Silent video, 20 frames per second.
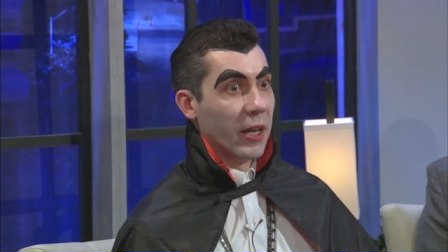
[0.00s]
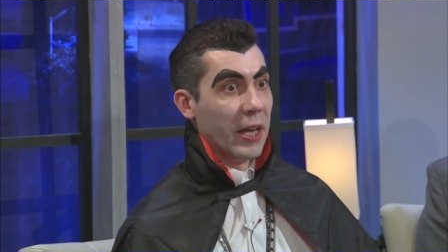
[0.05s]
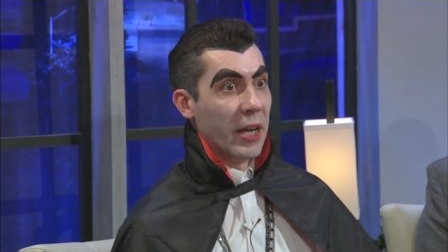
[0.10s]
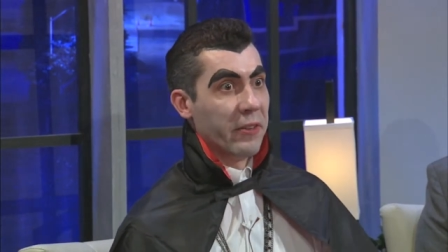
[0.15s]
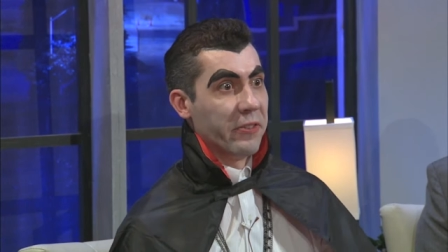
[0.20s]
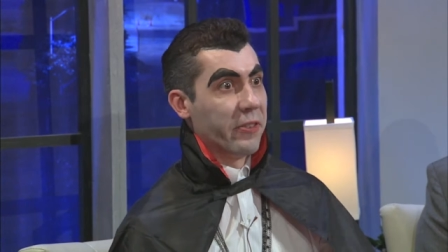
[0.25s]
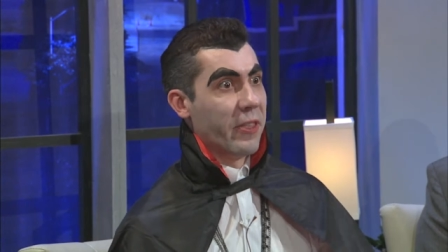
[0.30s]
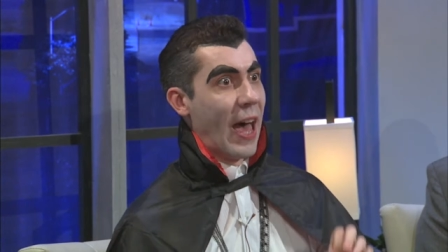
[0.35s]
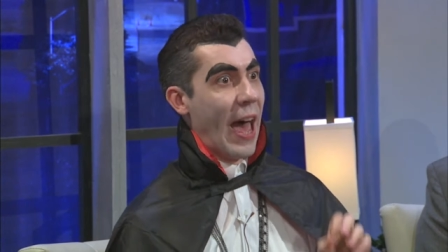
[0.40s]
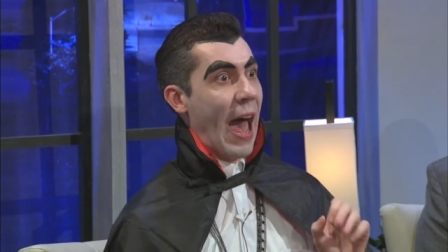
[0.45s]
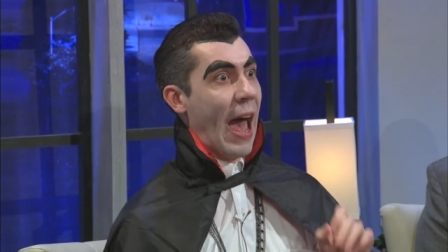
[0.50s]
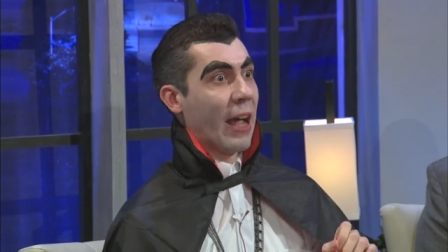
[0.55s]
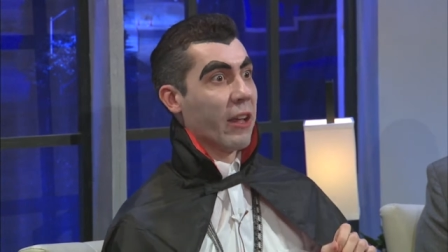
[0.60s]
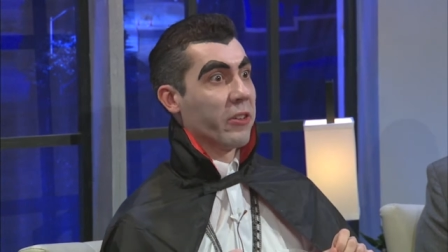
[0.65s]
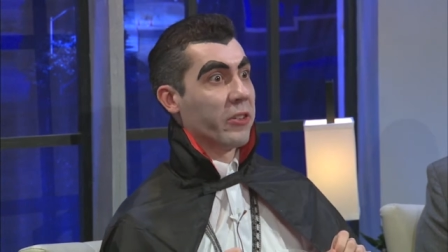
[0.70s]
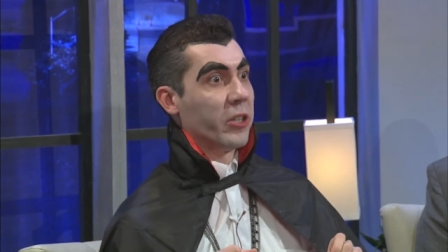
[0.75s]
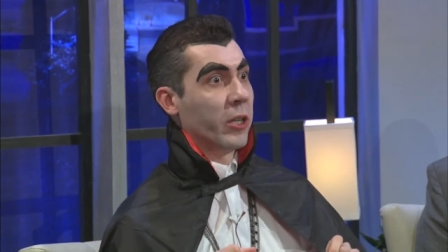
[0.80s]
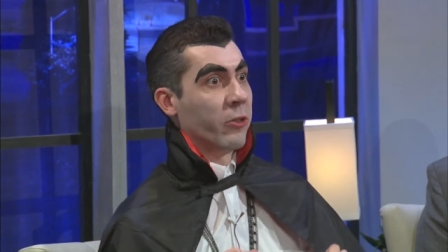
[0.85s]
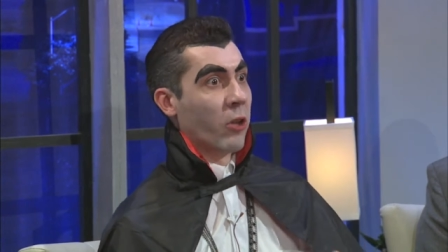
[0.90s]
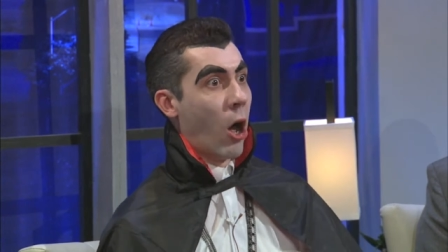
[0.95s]
It's the
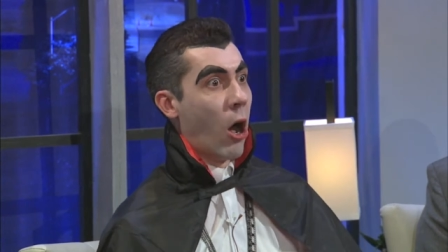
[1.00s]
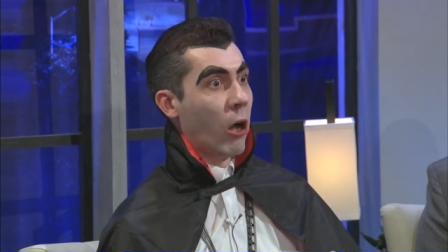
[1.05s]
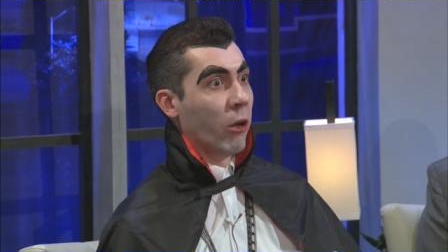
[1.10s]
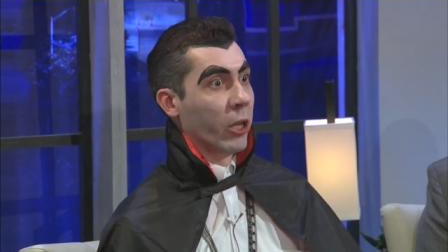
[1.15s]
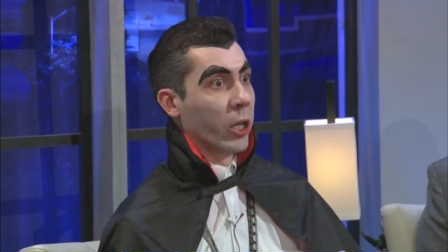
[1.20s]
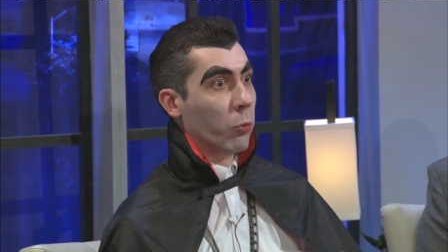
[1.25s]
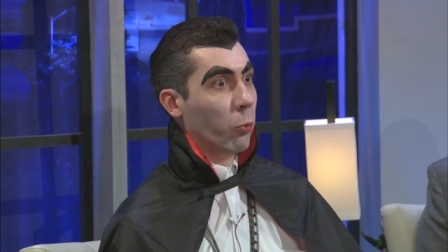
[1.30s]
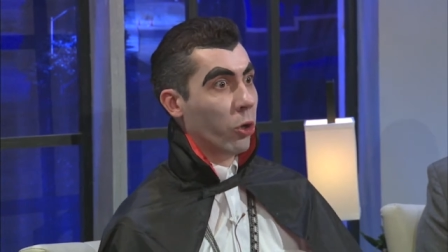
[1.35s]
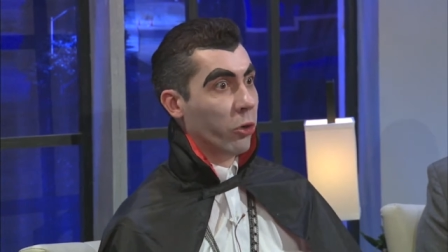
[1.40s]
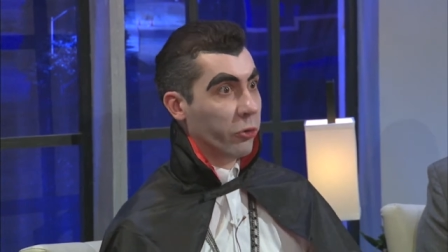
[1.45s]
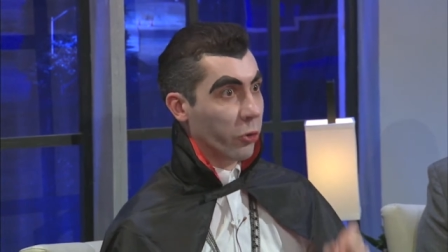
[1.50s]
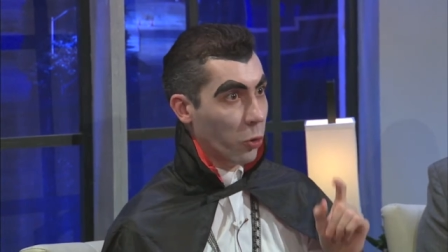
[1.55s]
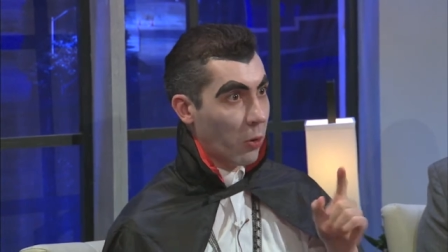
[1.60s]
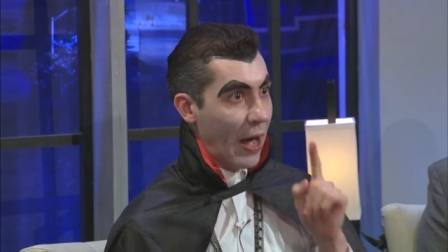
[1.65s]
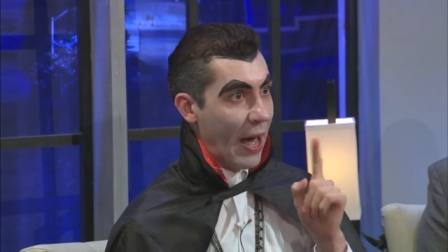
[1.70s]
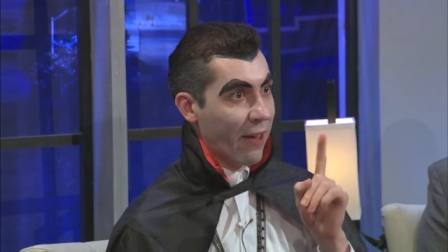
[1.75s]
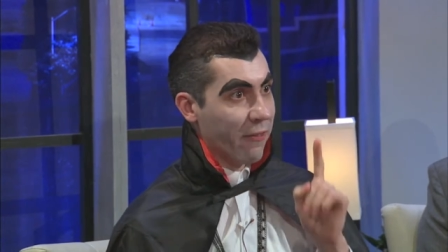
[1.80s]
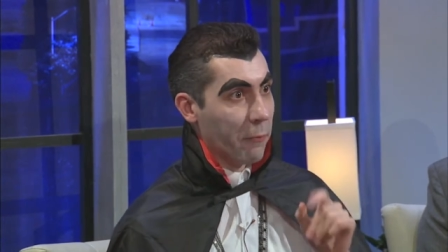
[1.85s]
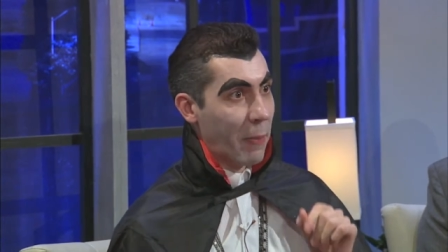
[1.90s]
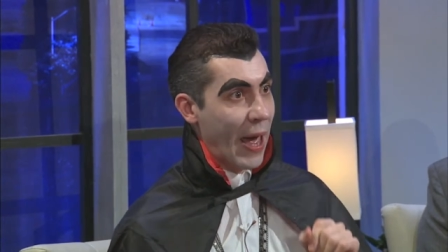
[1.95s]
hacks in Hollywood who
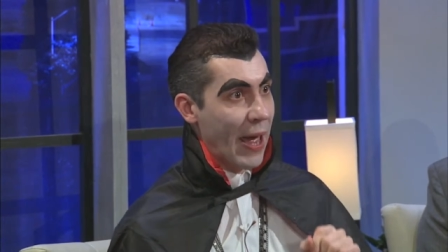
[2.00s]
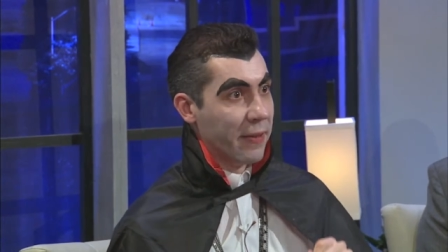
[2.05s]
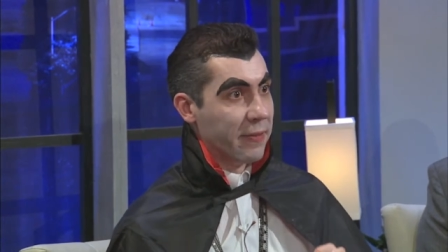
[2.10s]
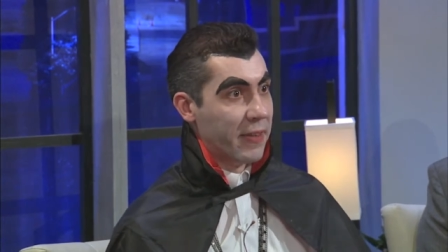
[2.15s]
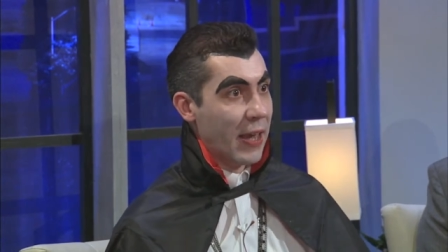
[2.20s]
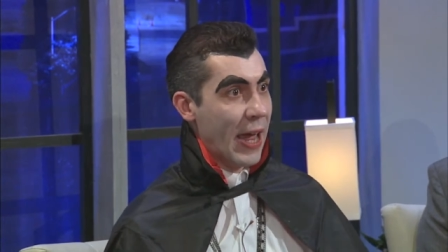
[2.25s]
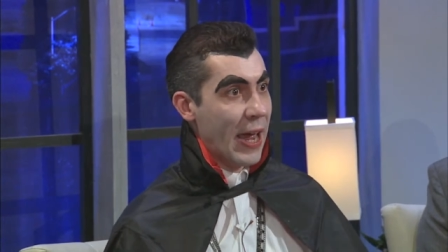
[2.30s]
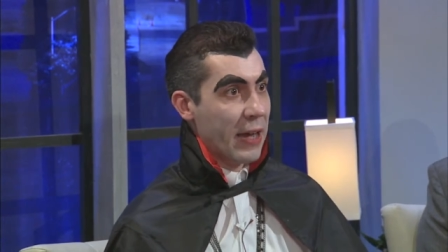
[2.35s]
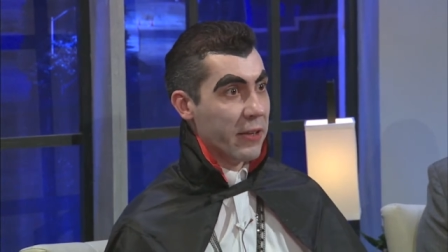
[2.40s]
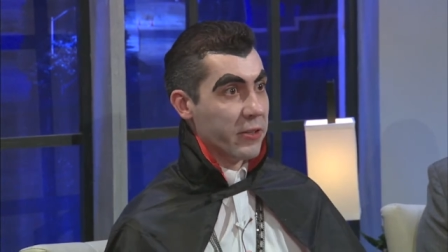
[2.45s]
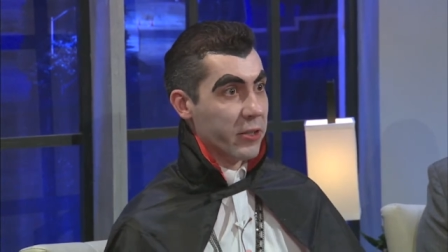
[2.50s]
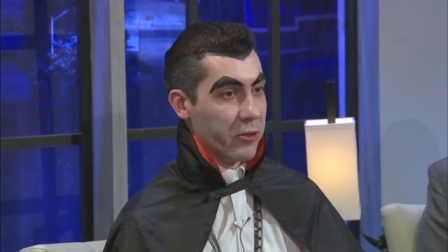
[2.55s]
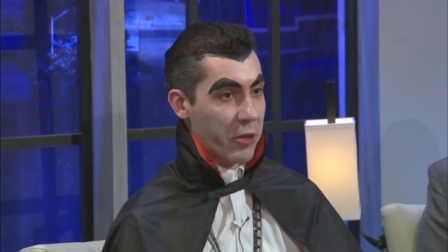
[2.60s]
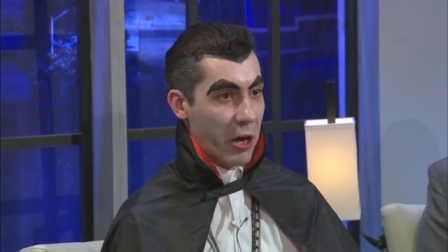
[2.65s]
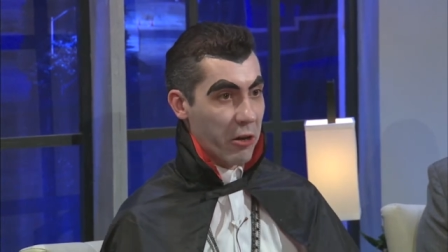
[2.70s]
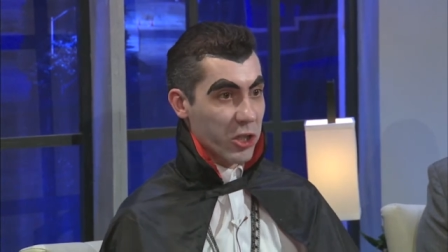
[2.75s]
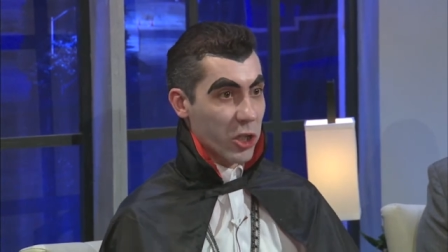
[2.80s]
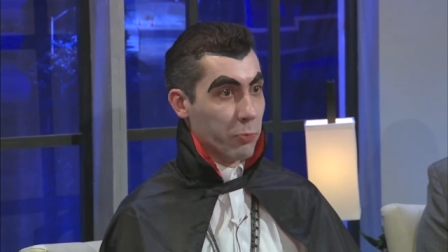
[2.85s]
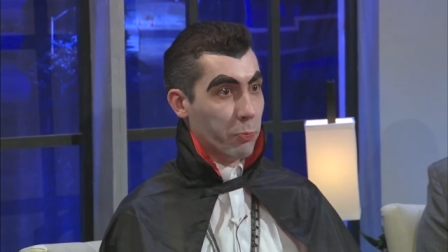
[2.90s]
have bad taste. They're